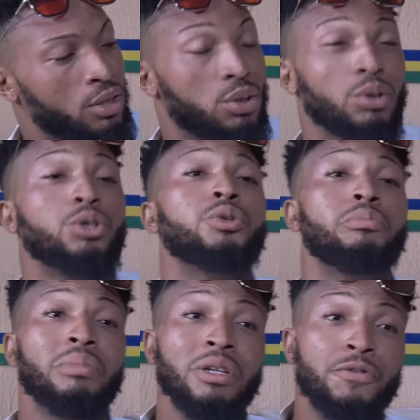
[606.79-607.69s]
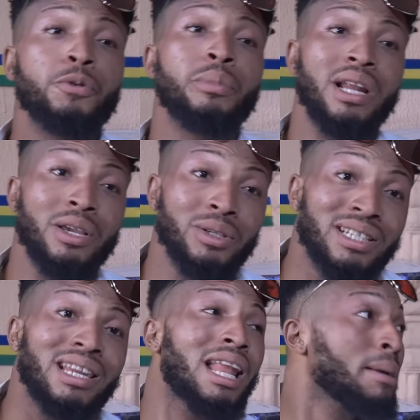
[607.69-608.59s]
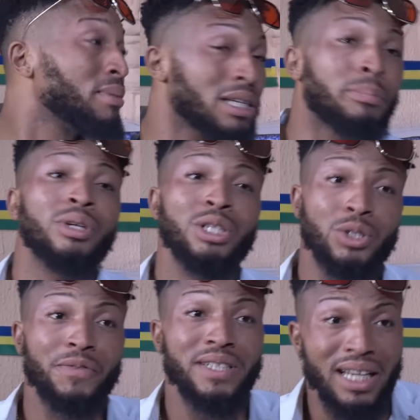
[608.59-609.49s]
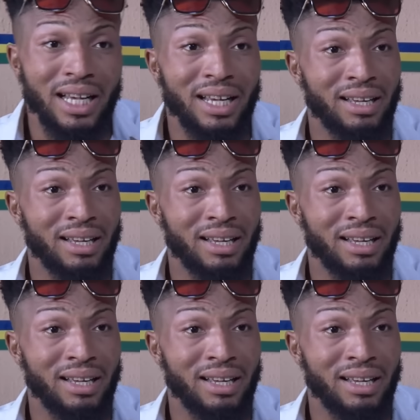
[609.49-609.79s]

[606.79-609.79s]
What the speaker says: So you mean Fumilayo slapped a police officer?